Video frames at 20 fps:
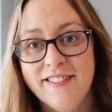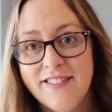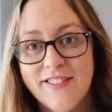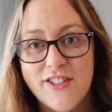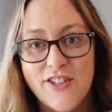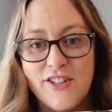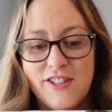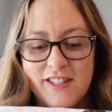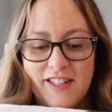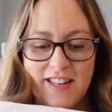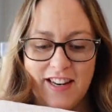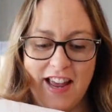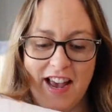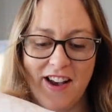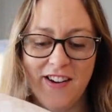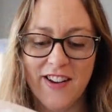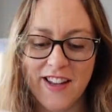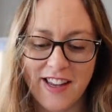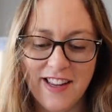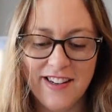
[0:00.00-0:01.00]
choosing
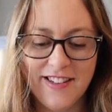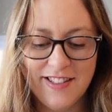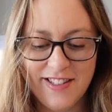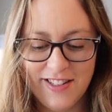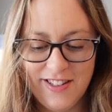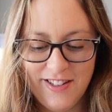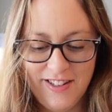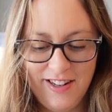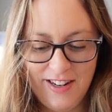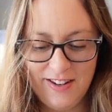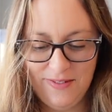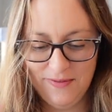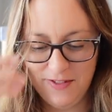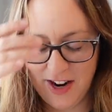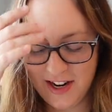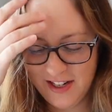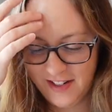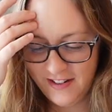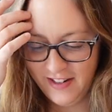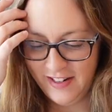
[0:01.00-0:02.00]
now again to
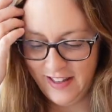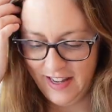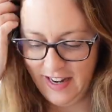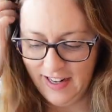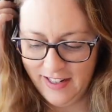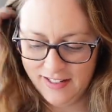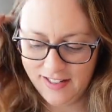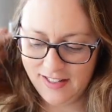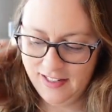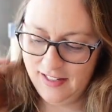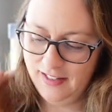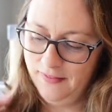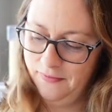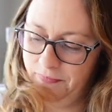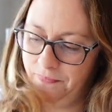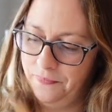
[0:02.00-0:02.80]
race around the house.